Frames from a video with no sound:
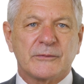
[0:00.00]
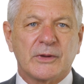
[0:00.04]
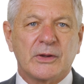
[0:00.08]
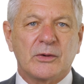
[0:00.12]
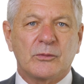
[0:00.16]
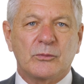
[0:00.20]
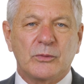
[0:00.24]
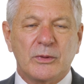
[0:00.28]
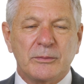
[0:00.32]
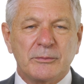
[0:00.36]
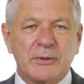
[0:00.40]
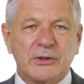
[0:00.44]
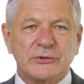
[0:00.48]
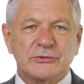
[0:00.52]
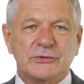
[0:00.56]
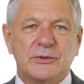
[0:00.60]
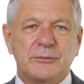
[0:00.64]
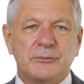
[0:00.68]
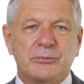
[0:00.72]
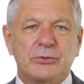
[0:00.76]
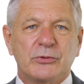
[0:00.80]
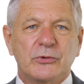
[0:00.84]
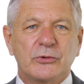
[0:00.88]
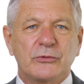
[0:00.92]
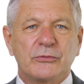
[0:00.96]
We must
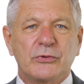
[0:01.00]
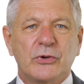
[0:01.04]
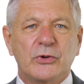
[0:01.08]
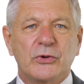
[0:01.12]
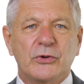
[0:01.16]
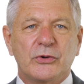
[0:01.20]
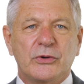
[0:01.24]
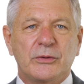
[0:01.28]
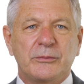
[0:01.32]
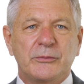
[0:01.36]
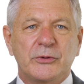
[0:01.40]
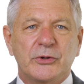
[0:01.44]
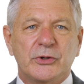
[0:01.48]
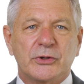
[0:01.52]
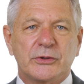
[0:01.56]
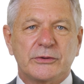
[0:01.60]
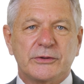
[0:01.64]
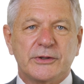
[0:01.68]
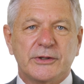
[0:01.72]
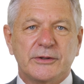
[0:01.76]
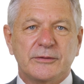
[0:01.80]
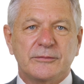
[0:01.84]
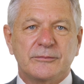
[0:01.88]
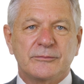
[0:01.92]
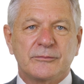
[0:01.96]
improve herd
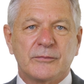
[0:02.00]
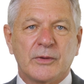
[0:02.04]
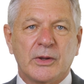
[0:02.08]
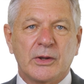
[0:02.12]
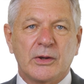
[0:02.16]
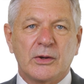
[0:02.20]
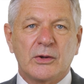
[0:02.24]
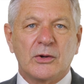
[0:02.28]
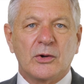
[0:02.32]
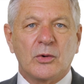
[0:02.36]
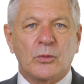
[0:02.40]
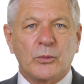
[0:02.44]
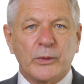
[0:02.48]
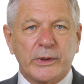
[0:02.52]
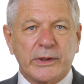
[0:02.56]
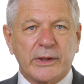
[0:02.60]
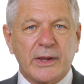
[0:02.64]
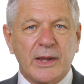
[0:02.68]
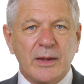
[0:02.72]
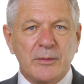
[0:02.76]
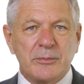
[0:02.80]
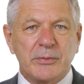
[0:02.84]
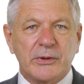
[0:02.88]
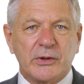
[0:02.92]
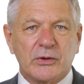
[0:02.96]
immunity. We
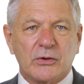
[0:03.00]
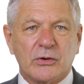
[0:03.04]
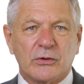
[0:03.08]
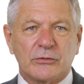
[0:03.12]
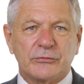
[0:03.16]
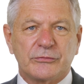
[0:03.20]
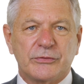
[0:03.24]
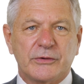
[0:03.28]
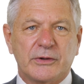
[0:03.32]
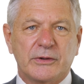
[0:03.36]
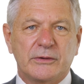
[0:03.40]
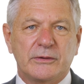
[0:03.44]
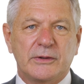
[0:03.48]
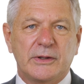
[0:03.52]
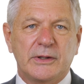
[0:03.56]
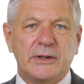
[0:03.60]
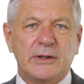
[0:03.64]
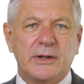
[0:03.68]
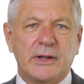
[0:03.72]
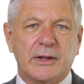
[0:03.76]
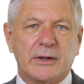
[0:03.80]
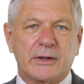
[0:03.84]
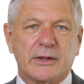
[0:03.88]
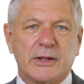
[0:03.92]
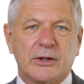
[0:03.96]
can be confident in
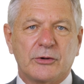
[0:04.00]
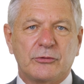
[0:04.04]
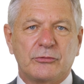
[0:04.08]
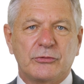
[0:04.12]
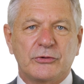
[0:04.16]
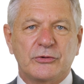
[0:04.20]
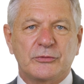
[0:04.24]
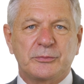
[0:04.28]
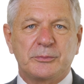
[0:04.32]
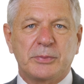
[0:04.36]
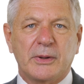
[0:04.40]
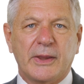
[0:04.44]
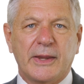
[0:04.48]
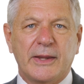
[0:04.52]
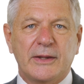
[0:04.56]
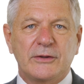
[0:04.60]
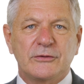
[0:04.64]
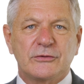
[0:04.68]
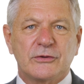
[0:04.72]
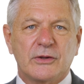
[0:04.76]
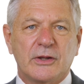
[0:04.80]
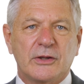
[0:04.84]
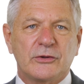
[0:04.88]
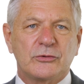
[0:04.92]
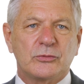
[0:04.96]
our country's
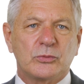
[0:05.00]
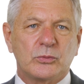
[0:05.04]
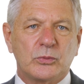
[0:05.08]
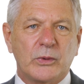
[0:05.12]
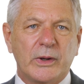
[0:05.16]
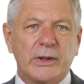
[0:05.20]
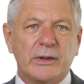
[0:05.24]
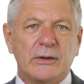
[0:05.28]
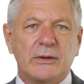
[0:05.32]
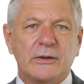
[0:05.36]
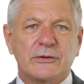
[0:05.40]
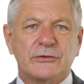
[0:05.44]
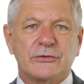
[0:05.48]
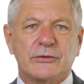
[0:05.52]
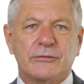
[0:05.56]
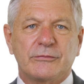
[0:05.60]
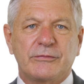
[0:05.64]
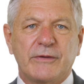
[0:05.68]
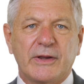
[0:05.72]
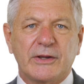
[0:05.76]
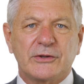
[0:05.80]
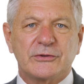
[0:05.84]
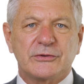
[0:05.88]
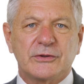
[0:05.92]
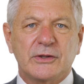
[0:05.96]
plans as well as the
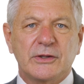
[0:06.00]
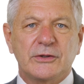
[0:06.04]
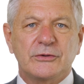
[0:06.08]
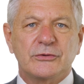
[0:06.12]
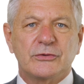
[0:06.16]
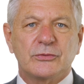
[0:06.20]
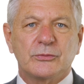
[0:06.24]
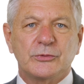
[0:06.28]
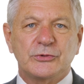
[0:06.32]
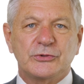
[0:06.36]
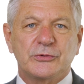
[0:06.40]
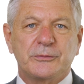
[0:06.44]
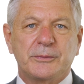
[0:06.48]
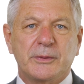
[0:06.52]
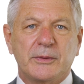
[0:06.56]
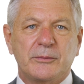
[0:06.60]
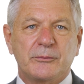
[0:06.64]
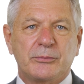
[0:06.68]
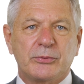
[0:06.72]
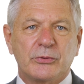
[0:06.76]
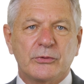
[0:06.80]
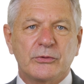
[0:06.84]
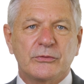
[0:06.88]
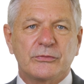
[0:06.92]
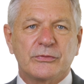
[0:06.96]
vaccines which have been
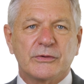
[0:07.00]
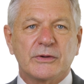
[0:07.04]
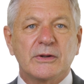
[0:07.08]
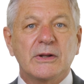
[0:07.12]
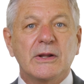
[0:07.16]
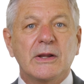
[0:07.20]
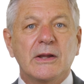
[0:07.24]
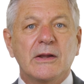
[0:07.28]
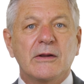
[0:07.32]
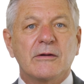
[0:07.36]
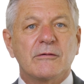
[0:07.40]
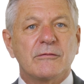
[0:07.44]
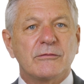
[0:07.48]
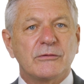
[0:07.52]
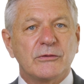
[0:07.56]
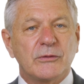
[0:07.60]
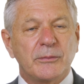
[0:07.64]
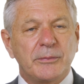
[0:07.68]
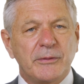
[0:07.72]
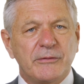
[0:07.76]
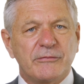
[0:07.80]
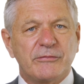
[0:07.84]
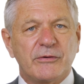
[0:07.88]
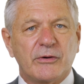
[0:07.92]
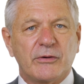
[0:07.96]
proven to
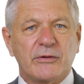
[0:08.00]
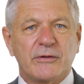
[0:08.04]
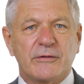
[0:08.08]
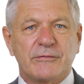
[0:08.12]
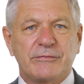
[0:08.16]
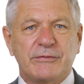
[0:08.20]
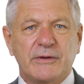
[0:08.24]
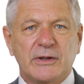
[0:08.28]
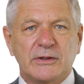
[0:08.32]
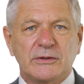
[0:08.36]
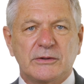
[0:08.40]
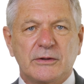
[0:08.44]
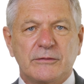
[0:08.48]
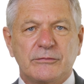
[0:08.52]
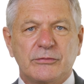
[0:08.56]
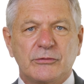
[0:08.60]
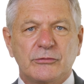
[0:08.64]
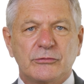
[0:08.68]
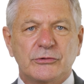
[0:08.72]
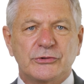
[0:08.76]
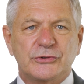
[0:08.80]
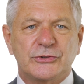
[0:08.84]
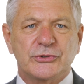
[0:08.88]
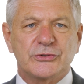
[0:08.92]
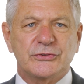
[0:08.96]
be very effective in
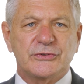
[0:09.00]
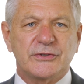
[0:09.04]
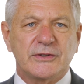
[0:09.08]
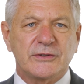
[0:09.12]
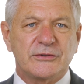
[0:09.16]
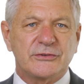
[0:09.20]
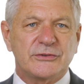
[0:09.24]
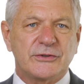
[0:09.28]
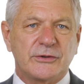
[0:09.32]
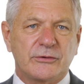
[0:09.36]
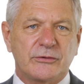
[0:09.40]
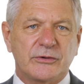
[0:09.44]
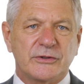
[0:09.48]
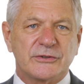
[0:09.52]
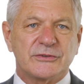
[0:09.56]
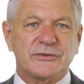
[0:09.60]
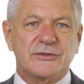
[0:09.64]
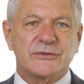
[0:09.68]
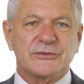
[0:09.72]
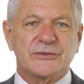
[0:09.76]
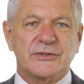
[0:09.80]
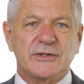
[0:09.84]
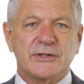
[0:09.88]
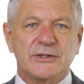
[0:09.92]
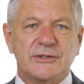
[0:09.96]
reducing serious
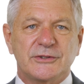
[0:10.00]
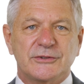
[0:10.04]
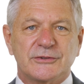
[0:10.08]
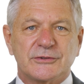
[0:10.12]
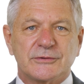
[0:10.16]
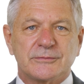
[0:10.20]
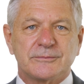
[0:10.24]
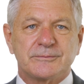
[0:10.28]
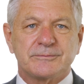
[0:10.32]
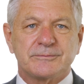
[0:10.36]
disease.